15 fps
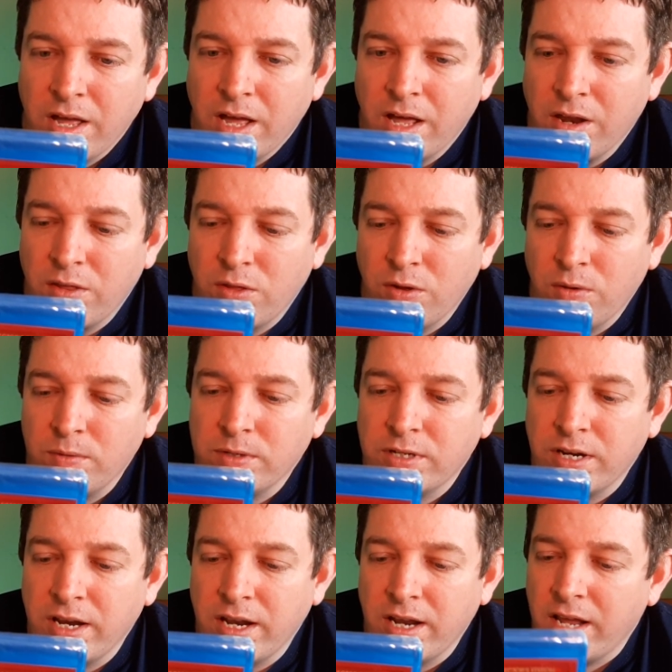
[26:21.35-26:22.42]
I thought it was
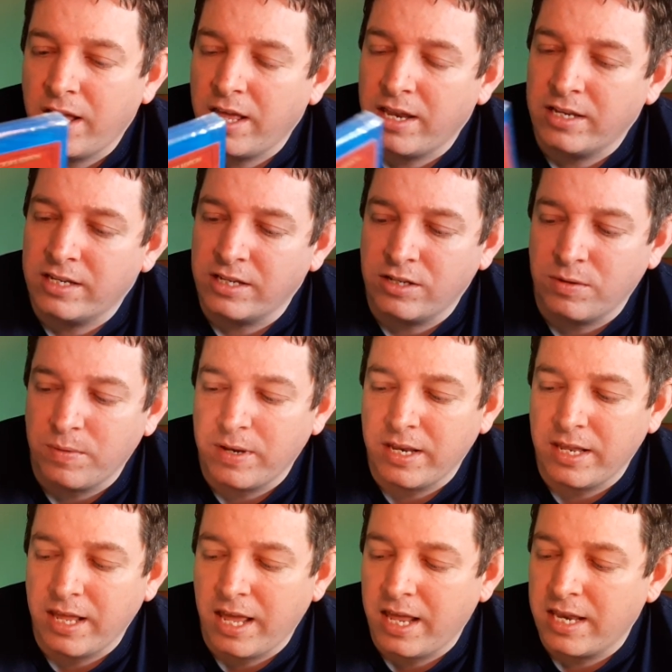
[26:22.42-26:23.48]
great. And is this the one at
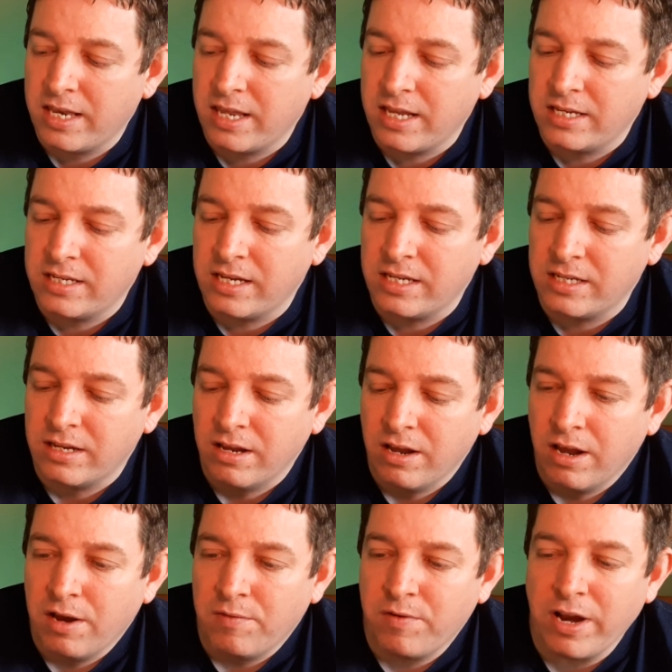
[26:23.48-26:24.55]
the end that he says,
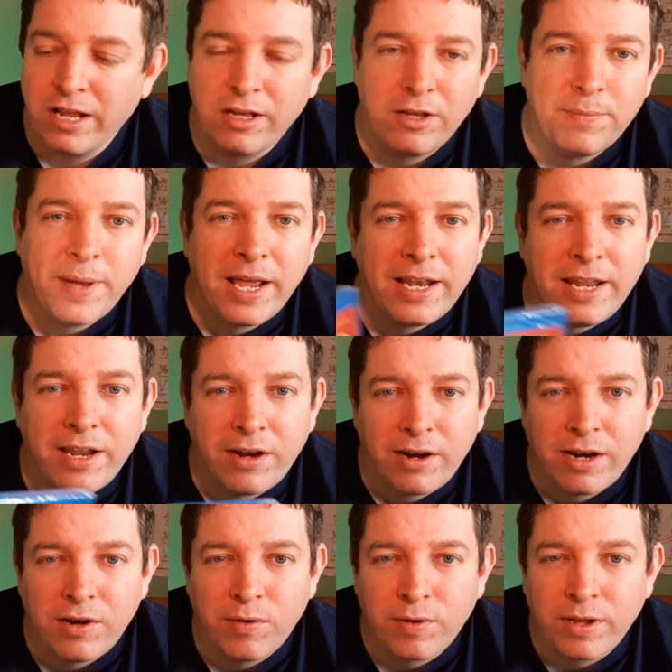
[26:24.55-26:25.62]
"Frankly, my dear, I
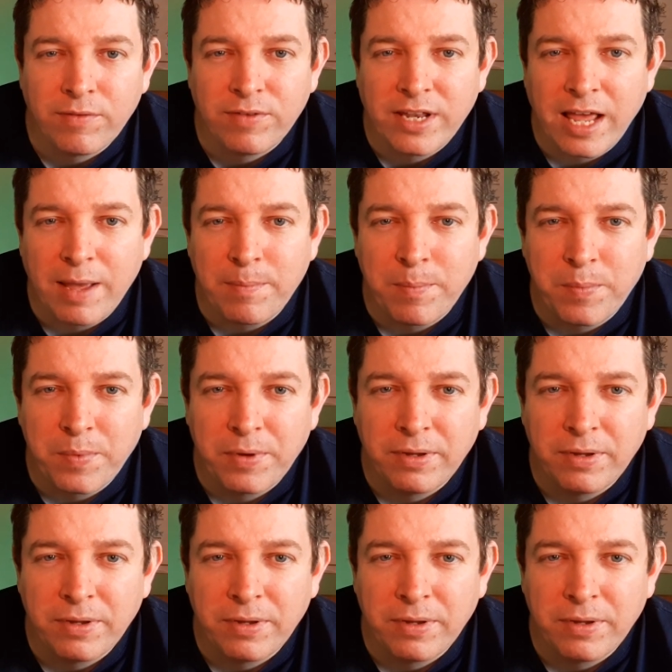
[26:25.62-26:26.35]
don't give a damn."